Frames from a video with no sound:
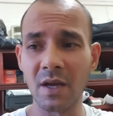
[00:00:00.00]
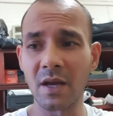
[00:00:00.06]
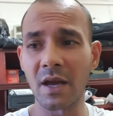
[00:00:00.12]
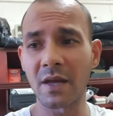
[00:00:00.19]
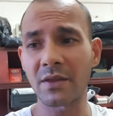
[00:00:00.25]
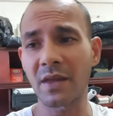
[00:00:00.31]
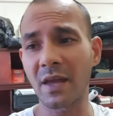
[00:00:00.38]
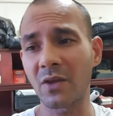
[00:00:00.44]

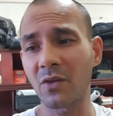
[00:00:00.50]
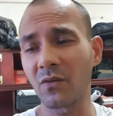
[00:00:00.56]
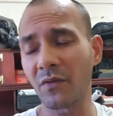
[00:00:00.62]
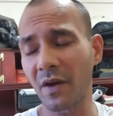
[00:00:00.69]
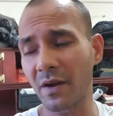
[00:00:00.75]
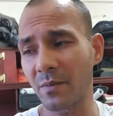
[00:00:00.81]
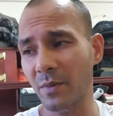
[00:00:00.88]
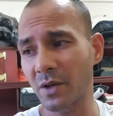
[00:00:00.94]
And thank you
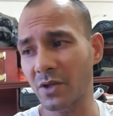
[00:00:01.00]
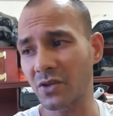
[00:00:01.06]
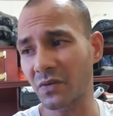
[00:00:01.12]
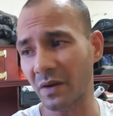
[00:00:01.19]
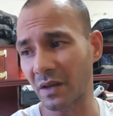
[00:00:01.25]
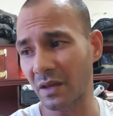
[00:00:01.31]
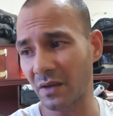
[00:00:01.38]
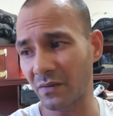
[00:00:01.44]
very
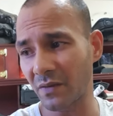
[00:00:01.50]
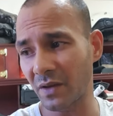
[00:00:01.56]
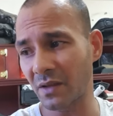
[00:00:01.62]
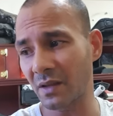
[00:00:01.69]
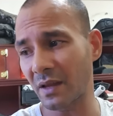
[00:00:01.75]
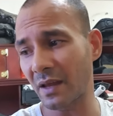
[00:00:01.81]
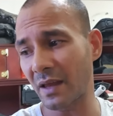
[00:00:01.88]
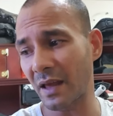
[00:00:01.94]
much for
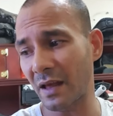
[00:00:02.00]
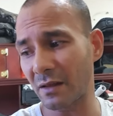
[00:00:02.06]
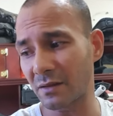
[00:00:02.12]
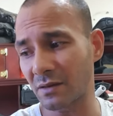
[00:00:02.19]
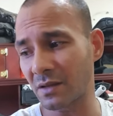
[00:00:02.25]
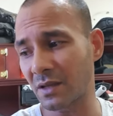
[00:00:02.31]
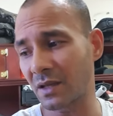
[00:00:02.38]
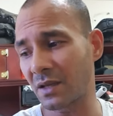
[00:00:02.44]
giving the
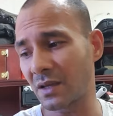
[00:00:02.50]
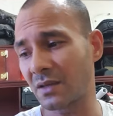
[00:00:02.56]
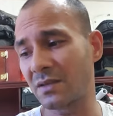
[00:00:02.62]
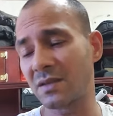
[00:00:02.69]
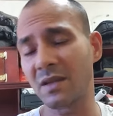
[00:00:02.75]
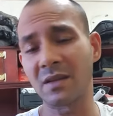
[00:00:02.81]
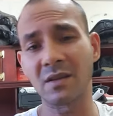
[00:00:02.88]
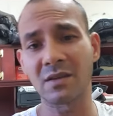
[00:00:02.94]
elderly
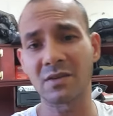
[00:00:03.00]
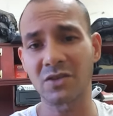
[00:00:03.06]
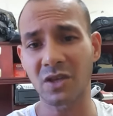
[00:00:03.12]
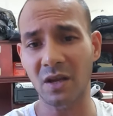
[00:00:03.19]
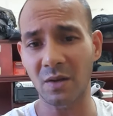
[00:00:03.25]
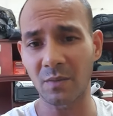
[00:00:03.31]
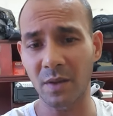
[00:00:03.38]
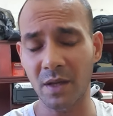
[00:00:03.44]
East Indian
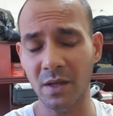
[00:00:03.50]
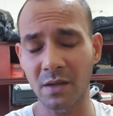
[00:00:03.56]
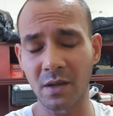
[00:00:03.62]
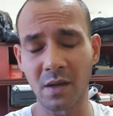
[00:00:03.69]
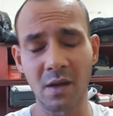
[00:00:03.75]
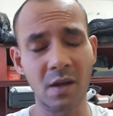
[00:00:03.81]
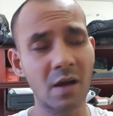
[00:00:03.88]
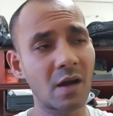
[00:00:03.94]

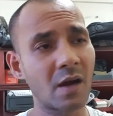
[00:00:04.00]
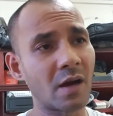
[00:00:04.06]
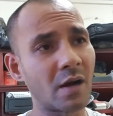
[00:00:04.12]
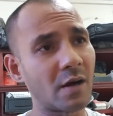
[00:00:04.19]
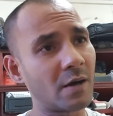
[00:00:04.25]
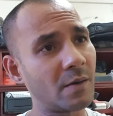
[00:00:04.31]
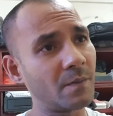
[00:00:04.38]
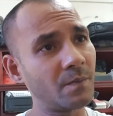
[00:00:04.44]
gentleman
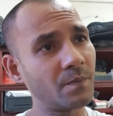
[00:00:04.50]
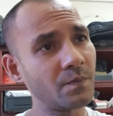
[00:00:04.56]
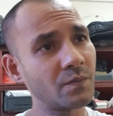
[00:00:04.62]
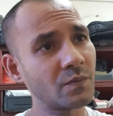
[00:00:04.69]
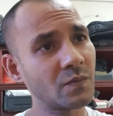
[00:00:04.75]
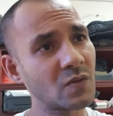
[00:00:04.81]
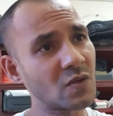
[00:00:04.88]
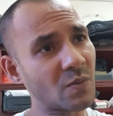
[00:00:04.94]

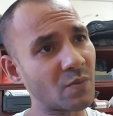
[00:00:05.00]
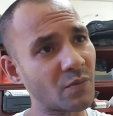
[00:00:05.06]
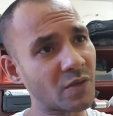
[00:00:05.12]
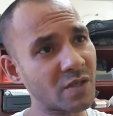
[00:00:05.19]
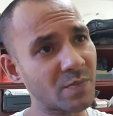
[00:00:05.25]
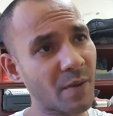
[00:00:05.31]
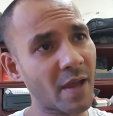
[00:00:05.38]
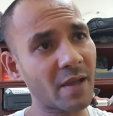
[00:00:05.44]
some
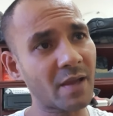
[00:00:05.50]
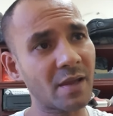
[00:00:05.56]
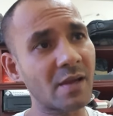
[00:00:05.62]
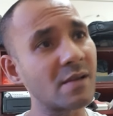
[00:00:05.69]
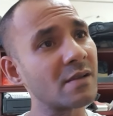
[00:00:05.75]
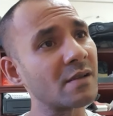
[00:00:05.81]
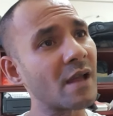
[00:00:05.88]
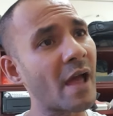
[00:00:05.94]
respect
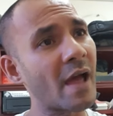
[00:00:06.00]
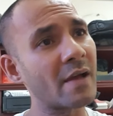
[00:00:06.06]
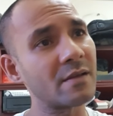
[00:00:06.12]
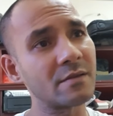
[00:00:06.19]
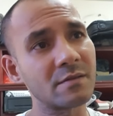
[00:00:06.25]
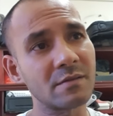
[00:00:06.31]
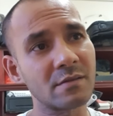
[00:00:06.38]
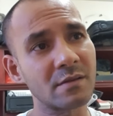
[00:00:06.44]

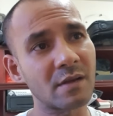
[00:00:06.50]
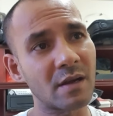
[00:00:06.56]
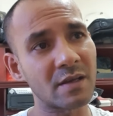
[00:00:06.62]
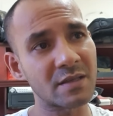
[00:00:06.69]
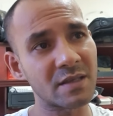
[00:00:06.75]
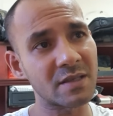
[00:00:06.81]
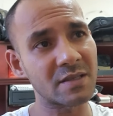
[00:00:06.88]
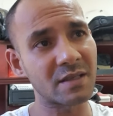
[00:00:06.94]
and
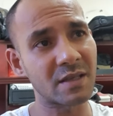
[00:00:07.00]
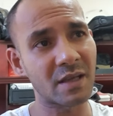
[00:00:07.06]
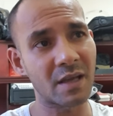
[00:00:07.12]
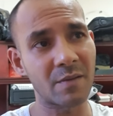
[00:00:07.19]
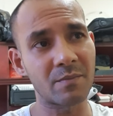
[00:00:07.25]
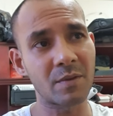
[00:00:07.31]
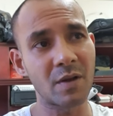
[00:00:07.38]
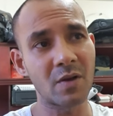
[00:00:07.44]
assisting
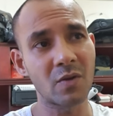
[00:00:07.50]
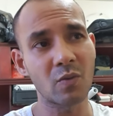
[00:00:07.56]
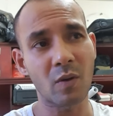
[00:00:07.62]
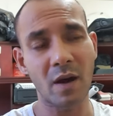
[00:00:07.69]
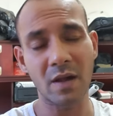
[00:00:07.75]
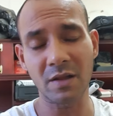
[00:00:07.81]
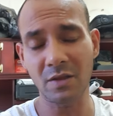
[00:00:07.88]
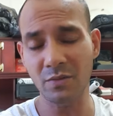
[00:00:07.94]
him
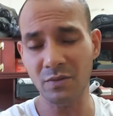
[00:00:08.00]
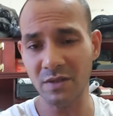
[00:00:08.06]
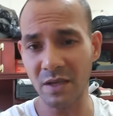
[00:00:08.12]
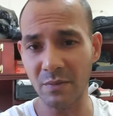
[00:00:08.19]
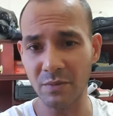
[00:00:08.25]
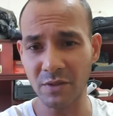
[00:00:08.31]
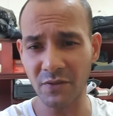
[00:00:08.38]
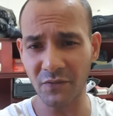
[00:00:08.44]
while he was
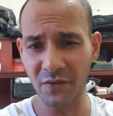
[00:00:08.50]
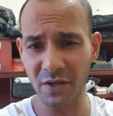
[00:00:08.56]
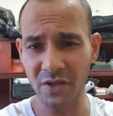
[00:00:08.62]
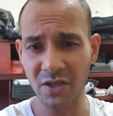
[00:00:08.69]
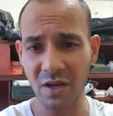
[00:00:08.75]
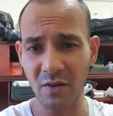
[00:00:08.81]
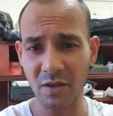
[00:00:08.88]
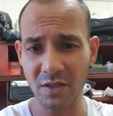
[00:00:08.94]
able to
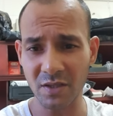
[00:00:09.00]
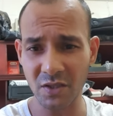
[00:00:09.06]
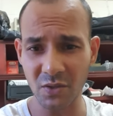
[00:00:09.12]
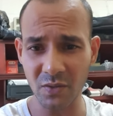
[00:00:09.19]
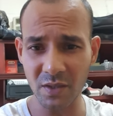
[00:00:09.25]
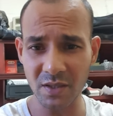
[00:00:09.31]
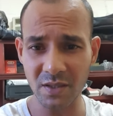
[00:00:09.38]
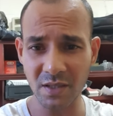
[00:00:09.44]
finish out his
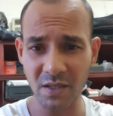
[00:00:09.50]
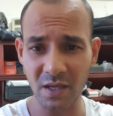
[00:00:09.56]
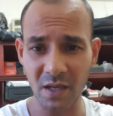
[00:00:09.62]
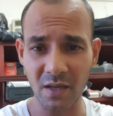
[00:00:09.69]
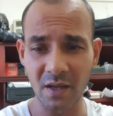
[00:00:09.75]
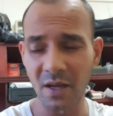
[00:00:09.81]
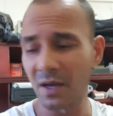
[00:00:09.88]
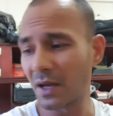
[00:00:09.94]
duties
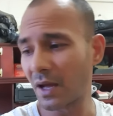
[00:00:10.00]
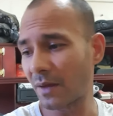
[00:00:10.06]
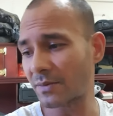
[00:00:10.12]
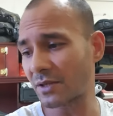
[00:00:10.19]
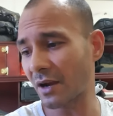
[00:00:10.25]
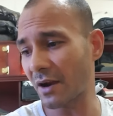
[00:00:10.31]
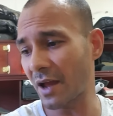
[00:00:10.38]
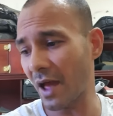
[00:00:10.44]
today.
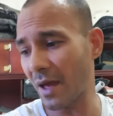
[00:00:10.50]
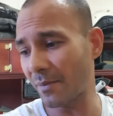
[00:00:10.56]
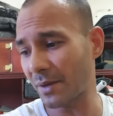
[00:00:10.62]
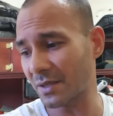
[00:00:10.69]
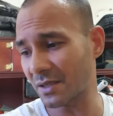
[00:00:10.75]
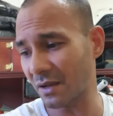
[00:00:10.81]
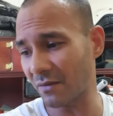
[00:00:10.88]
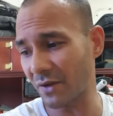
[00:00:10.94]
I'm sorry I
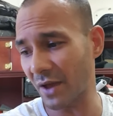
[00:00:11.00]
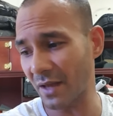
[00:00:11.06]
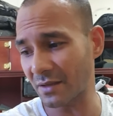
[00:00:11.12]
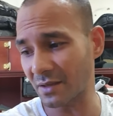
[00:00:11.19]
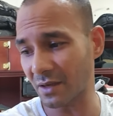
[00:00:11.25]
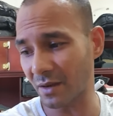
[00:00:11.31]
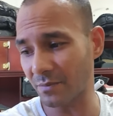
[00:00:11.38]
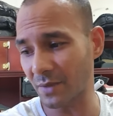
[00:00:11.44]
myself
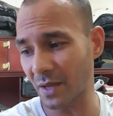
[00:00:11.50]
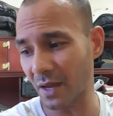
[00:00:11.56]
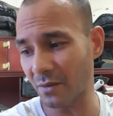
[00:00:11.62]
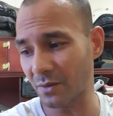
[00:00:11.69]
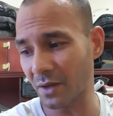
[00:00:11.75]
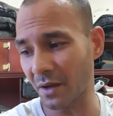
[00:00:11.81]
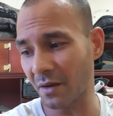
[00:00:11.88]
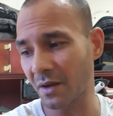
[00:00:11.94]
had to come
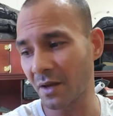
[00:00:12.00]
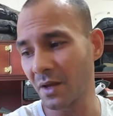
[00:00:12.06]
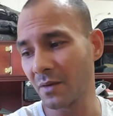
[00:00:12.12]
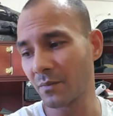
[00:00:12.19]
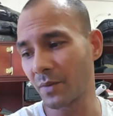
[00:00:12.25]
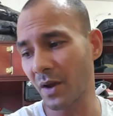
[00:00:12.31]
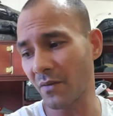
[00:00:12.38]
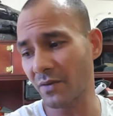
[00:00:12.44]
down there,
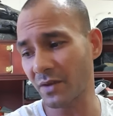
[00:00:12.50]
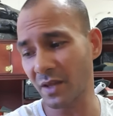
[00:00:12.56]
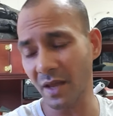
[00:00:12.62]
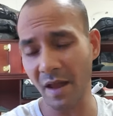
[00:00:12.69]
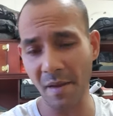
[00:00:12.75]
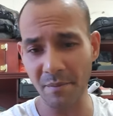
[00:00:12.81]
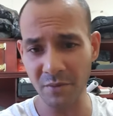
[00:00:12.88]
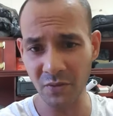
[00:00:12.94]
but
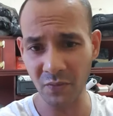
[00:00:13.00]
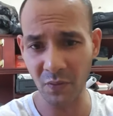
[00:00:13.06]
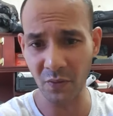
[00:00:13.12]
everything happens for